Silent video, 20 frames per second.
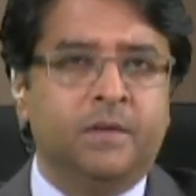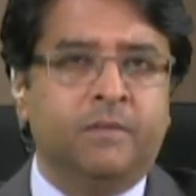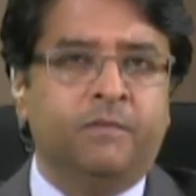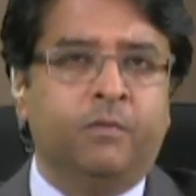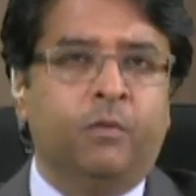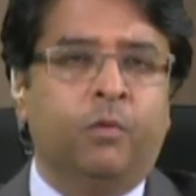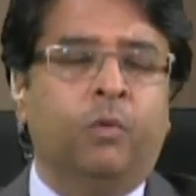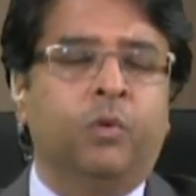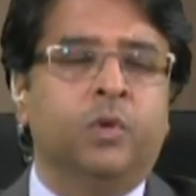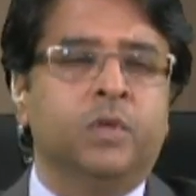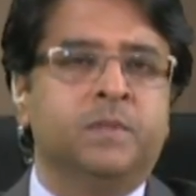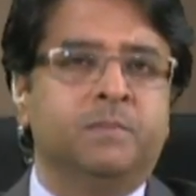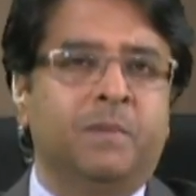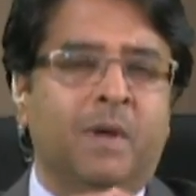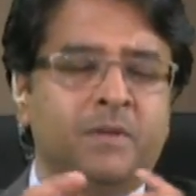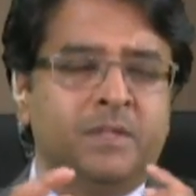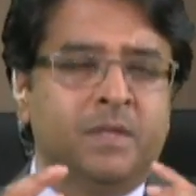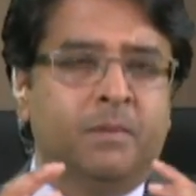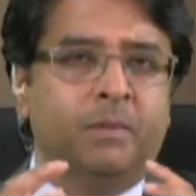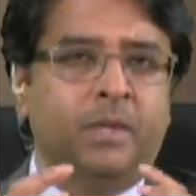for
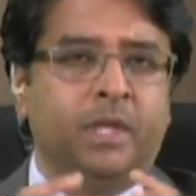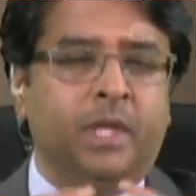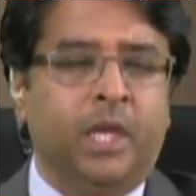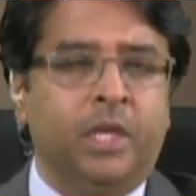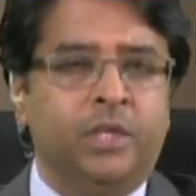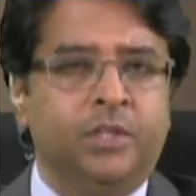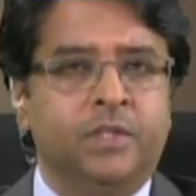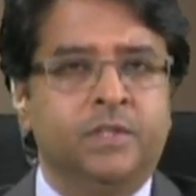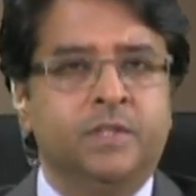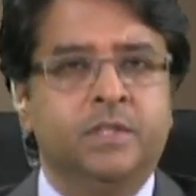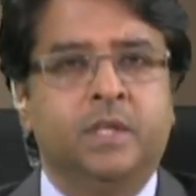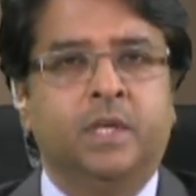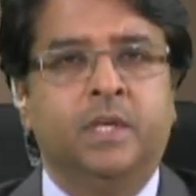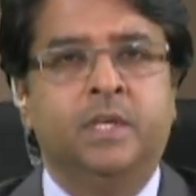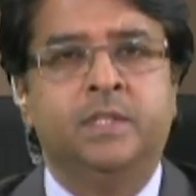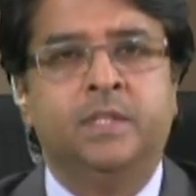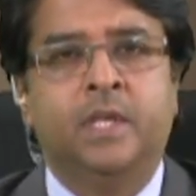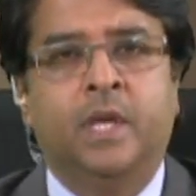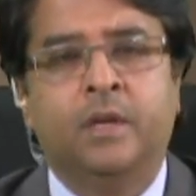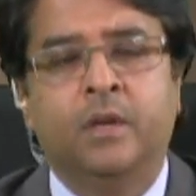spouse applications is
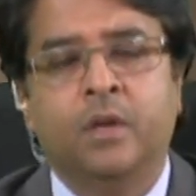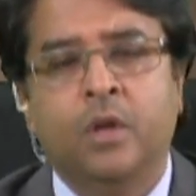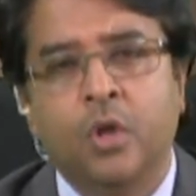that